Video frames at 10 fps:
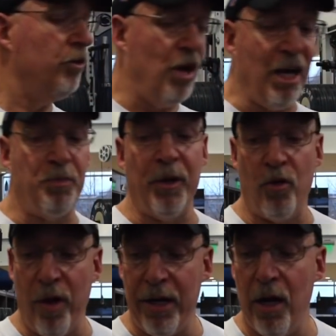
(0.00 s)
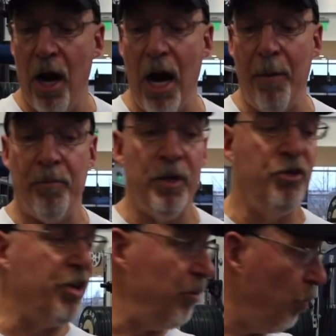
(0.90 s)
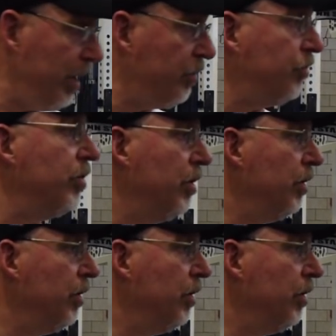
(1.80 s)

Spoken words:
John's been great. He's 10 weeks.